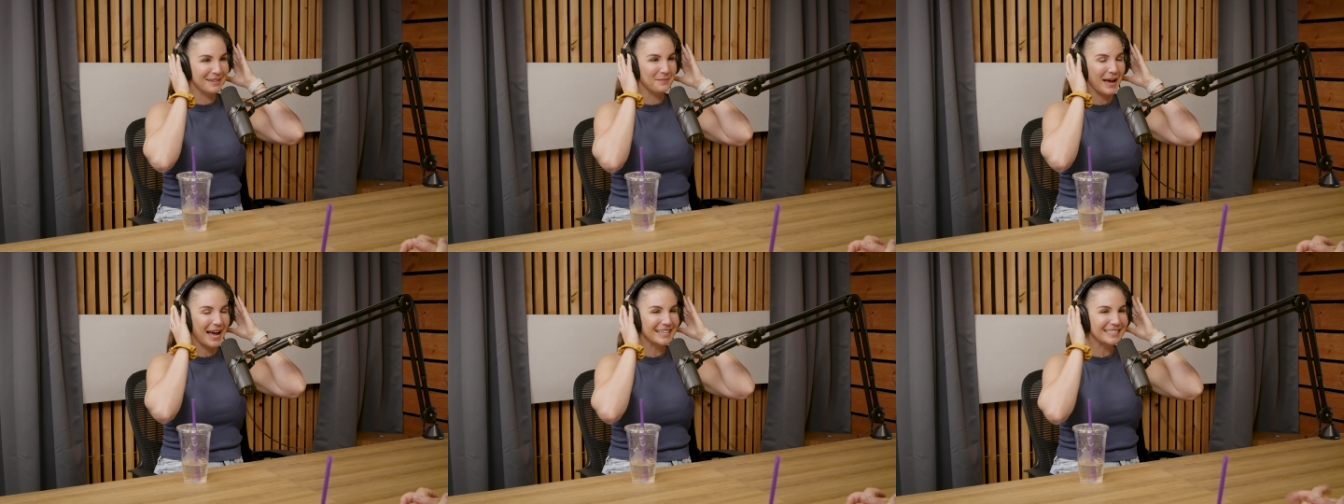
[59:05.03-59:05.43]

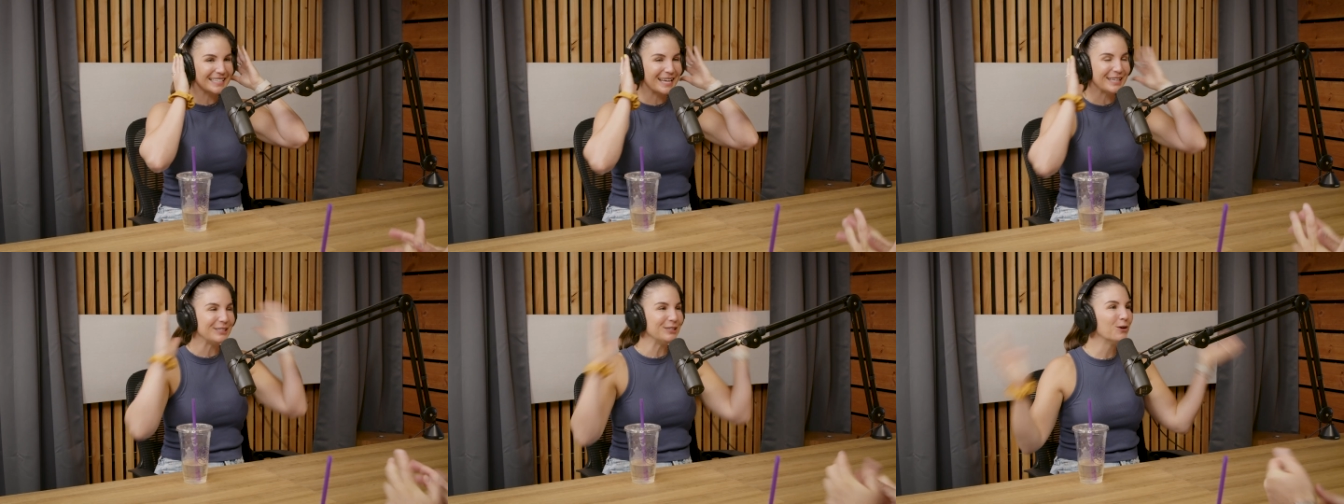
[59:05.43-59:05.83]
Matt's
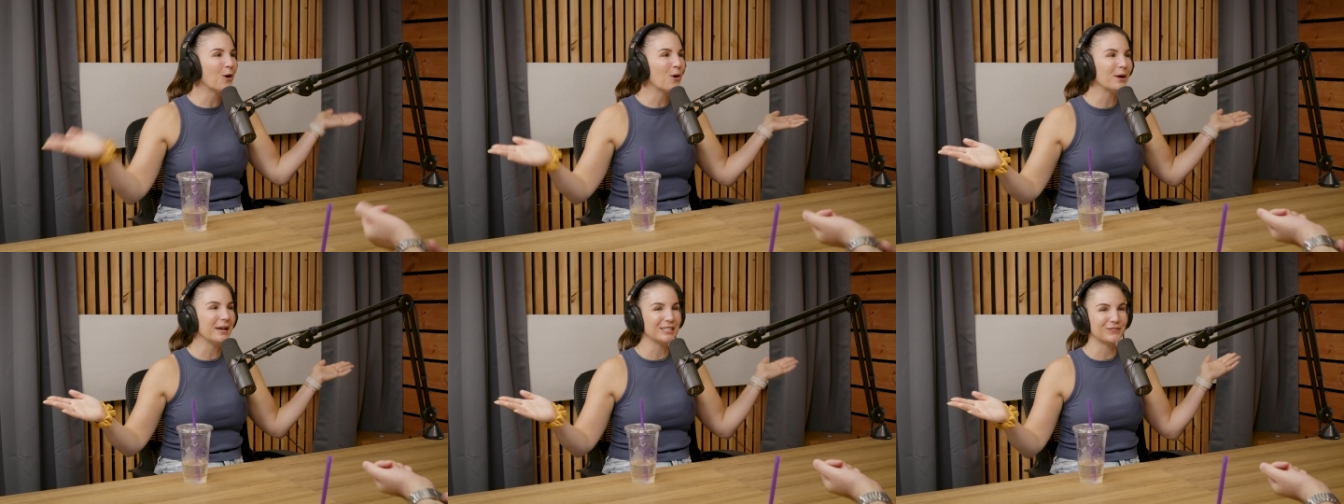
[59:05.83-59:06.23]
like, you
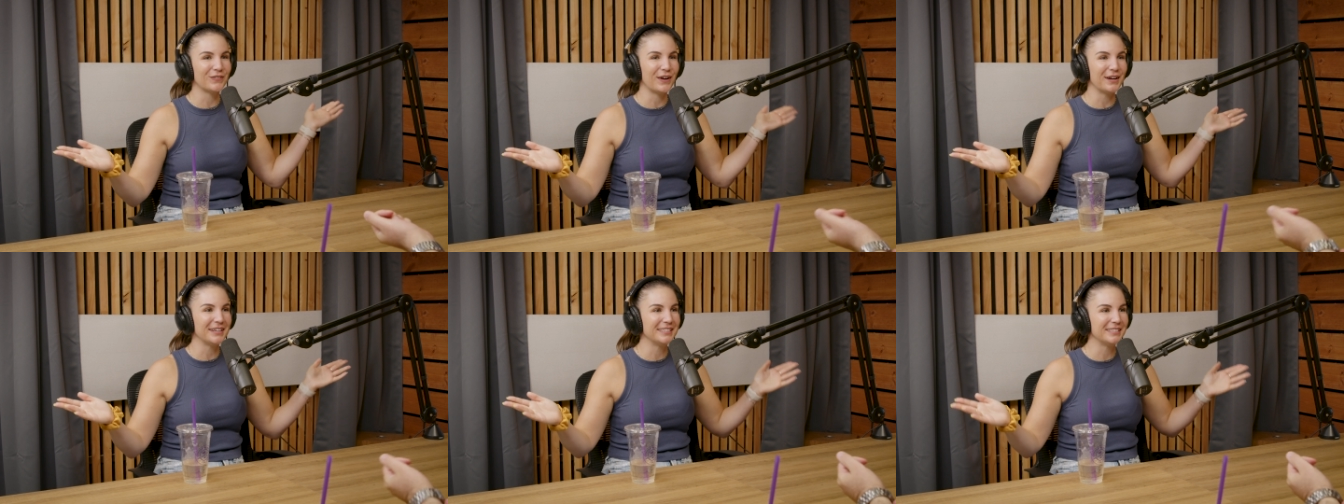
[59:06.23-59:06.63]
always
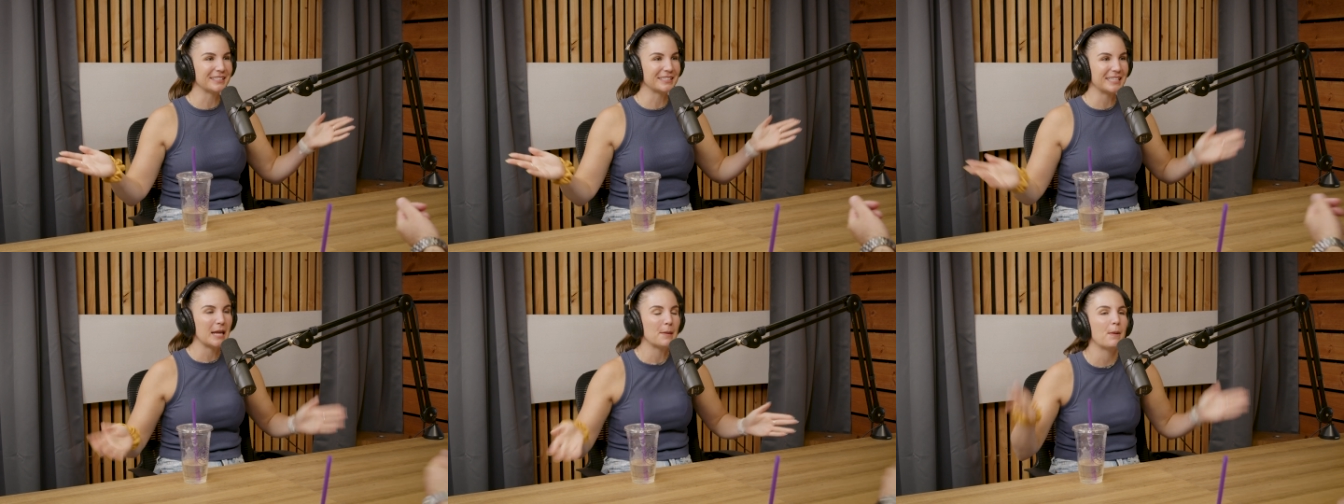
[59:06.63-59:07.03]
fart in your
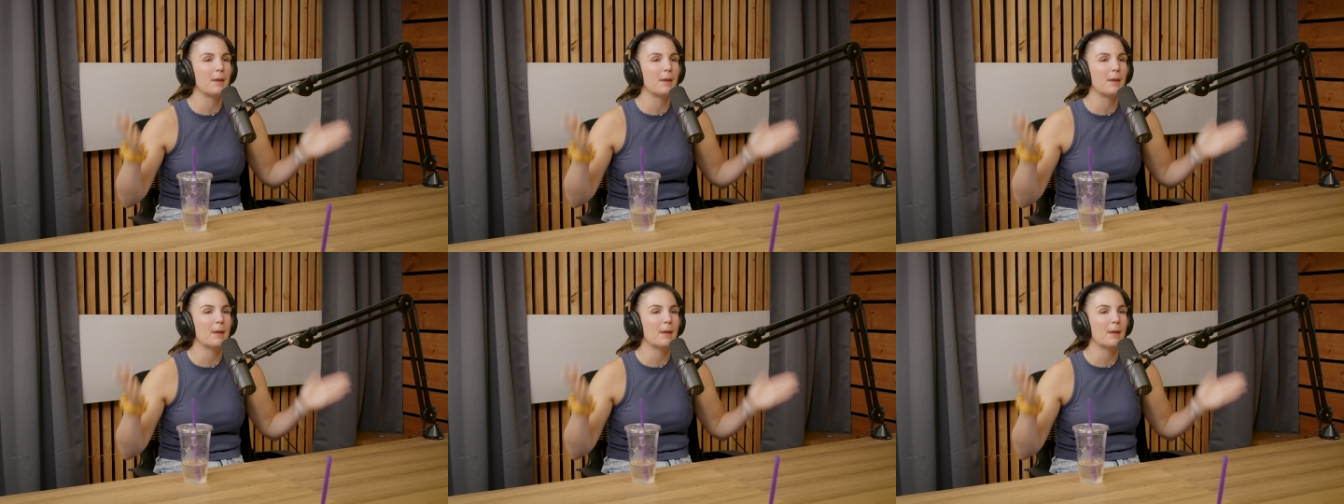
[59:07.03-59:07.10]
sleep.